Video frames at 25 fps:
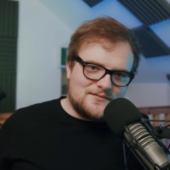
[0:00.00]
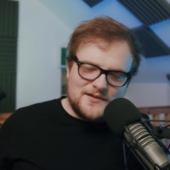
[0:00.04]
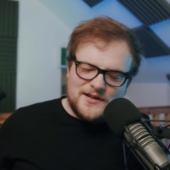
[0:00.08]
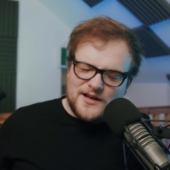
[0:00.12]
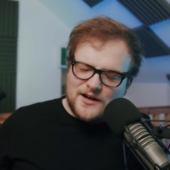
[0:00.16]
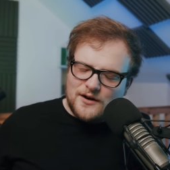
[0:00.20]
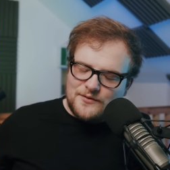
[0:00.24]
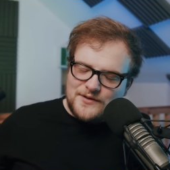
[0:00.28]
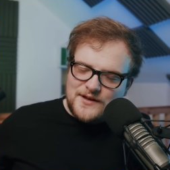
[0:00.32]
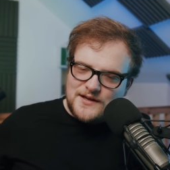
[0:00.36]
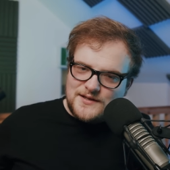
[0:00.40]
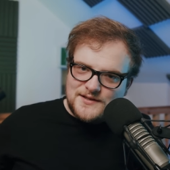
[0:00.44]
you
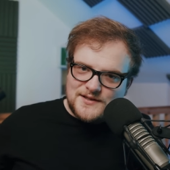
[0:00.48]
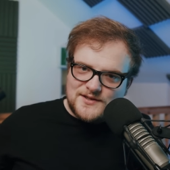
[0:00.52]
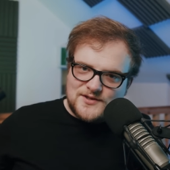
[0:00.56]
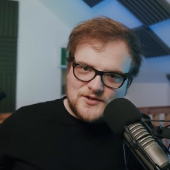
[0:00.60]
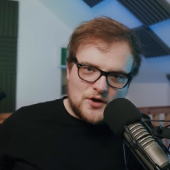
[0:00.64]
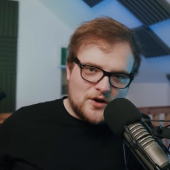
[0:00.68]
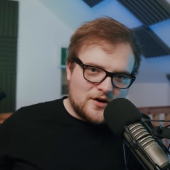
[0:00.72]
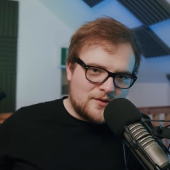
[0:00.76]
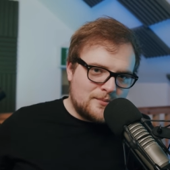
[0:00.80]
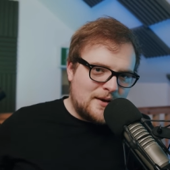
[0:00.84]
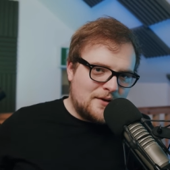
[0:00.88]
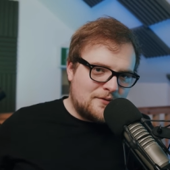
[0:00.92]
know, this is
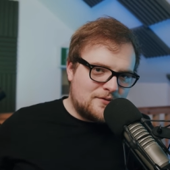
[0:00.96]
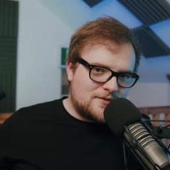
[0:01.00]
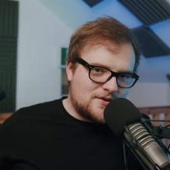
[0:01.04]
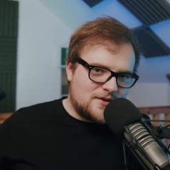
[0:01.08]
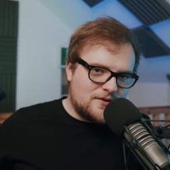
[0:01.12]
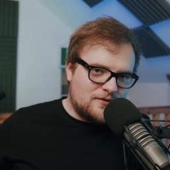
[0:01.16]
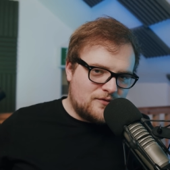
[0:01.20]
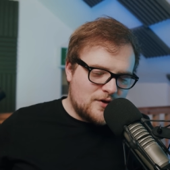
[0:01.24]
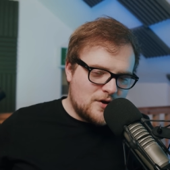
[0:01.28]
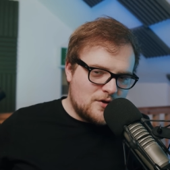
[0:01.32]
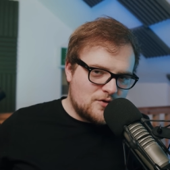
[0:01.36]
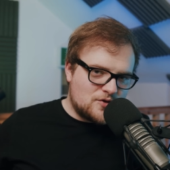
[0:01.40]
talking about
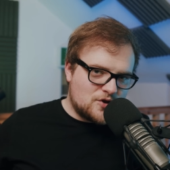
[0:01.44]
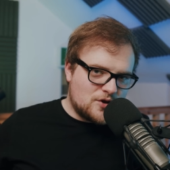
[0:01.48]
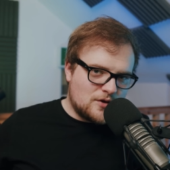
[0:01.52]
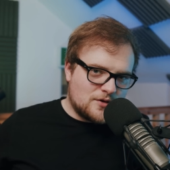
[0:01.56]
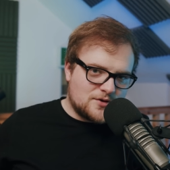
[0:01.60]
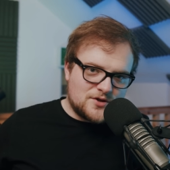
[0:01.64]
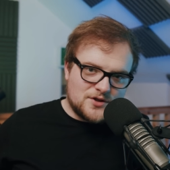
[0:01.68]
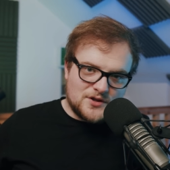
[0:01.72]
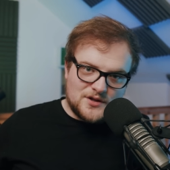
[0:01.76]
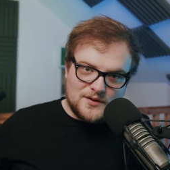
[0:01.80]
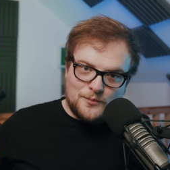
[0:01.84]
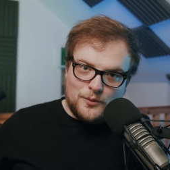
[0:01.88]
the future
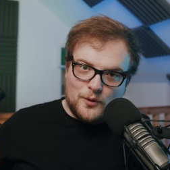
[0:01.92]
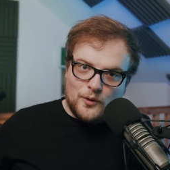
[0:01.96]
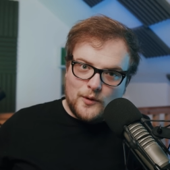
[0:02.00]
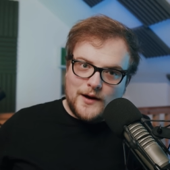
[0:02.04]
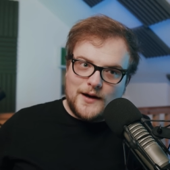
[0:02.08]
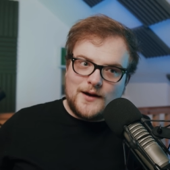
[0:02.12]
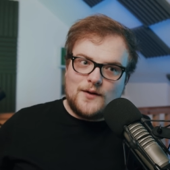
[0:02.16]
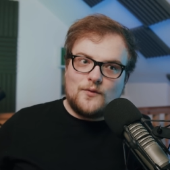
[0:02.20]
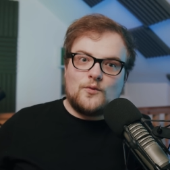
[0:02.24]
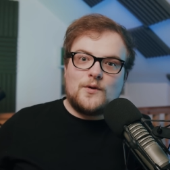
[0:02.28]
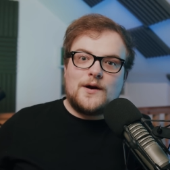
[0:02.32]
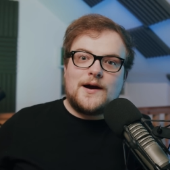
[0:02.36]
to the
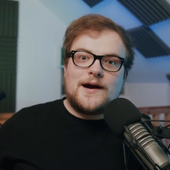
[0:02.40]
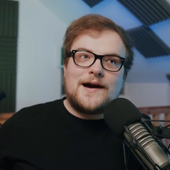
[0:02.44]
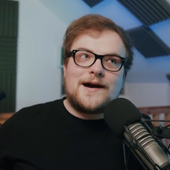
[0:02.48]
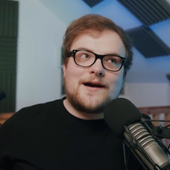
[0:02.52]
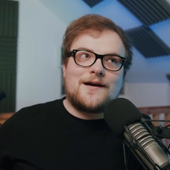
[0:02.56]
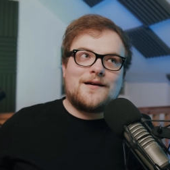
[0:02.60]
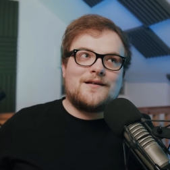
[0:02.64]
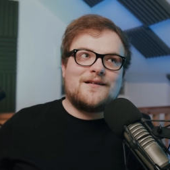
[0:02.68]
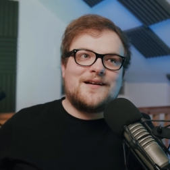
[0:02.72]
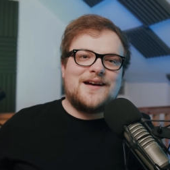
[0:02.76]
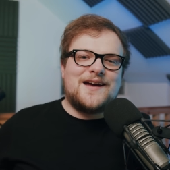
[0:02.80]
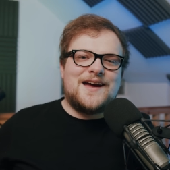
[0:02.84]
point
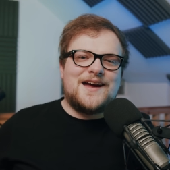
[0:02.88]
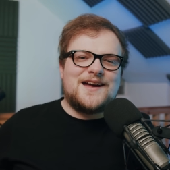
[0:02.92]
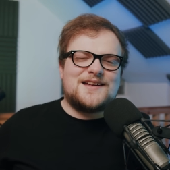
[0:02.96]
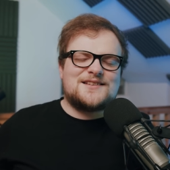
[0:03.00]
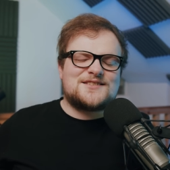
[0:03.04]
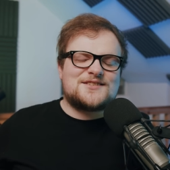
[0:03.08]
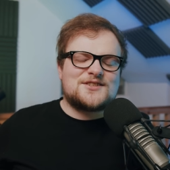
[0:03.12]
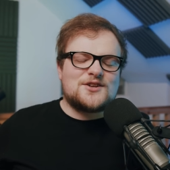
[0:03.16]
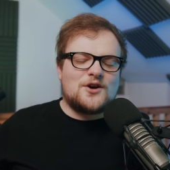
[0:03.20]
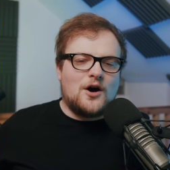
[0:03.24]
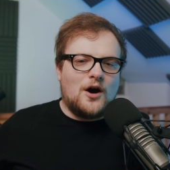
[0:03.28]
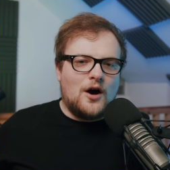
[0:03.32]
where
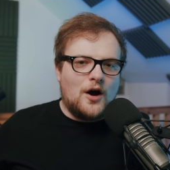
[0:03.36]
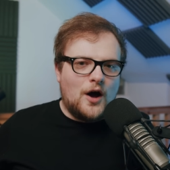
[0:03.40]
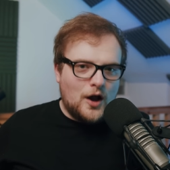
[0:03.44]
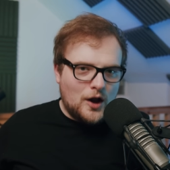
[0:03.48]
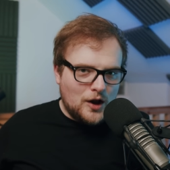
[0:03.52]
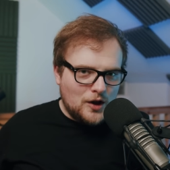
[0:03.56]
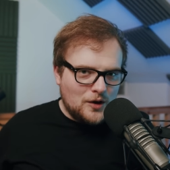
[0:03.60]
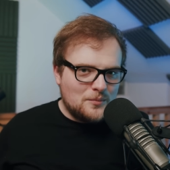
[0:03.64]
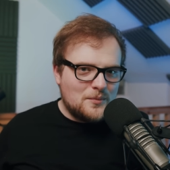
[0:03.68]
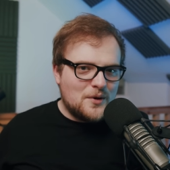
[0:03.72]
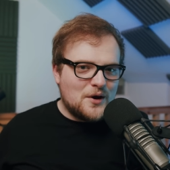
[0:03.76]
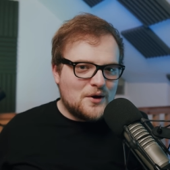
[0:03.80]
it's
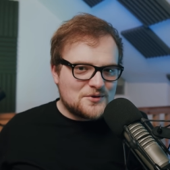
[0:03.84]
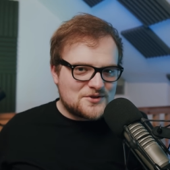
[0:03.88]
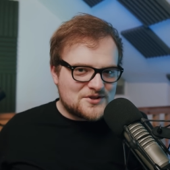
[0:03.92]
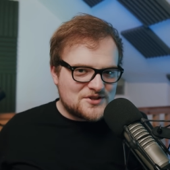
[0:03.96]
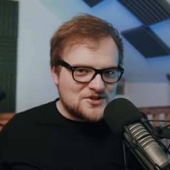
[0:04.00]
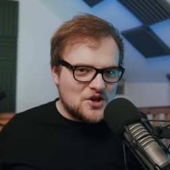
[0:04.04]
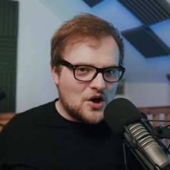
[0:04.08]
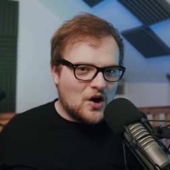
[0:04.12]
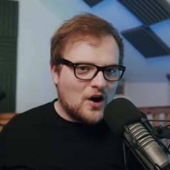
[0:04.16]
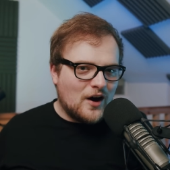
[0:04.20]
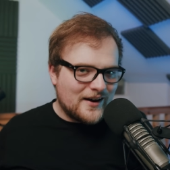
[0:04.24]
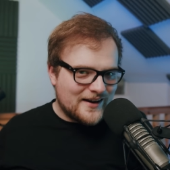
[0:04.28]
almost
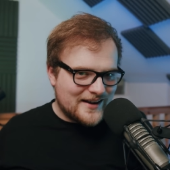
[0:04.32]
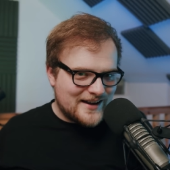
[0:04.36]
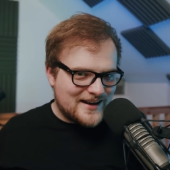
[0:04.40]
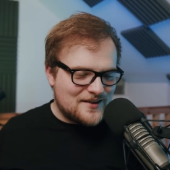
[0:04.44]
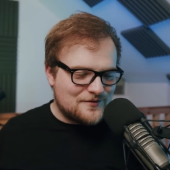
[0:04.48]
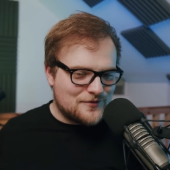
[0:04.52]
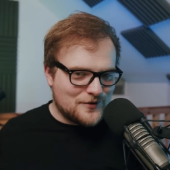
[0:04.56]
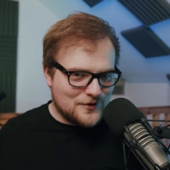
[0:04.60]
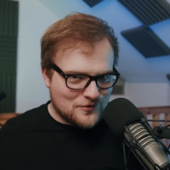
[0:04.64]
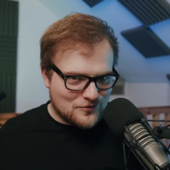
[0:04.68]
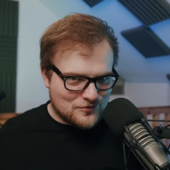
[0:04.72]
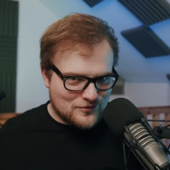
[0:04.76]
not
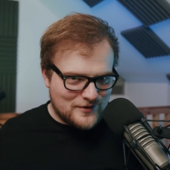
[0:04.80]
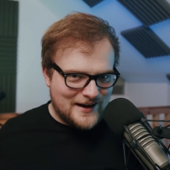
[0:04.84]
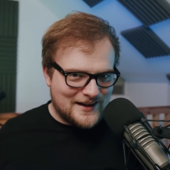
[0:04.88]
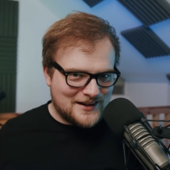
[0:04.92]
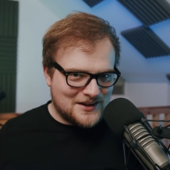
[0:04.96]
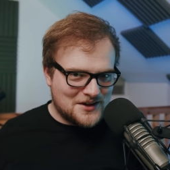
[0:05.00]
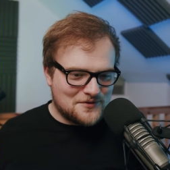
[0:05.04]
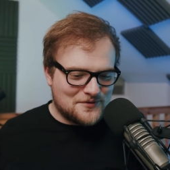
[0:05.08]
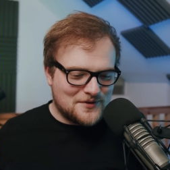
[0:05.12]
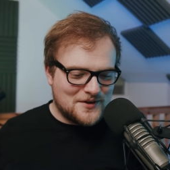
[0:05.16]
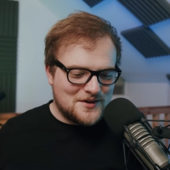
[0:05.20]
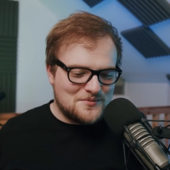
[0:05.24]
even
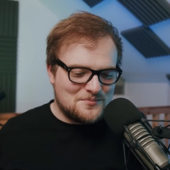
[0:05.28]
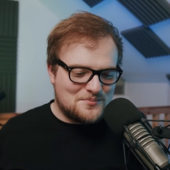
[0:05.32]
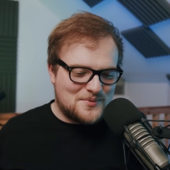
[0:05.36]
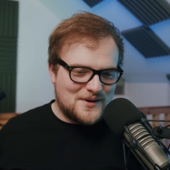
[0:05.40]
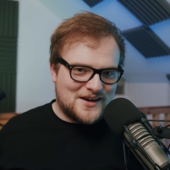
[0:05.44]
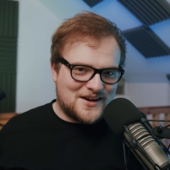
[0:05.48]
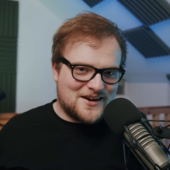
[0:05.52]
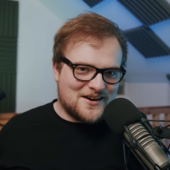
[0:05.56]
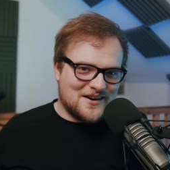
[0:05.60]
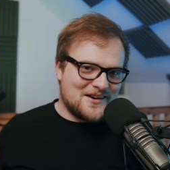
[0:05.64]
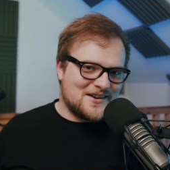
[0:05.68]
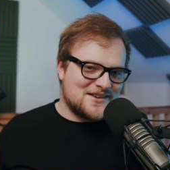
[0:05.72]
relevant
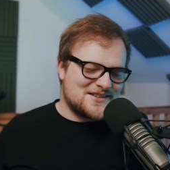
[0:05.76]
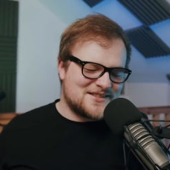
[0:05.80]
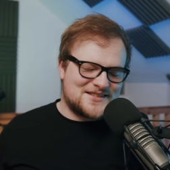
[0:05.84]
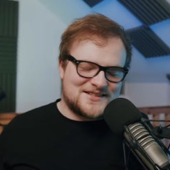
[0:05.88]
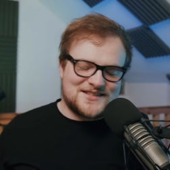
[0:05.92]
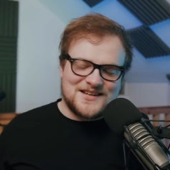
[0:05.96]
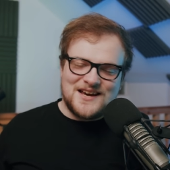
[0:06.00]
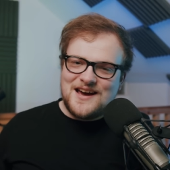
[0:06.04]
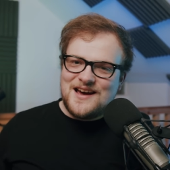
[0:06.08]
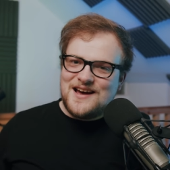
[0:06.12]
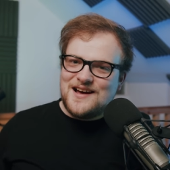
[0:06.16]
because